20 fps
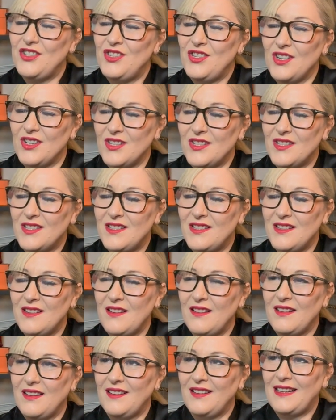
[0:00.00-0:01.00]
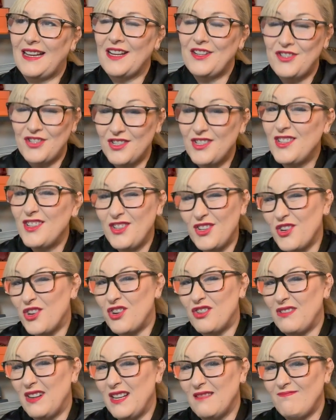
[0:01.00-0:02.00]
just
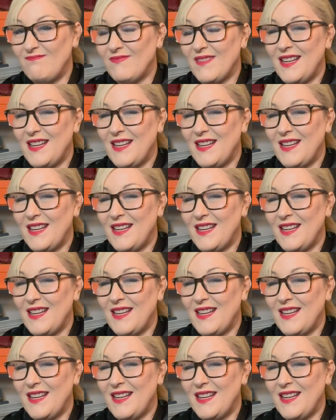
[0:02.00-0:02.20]
adore it.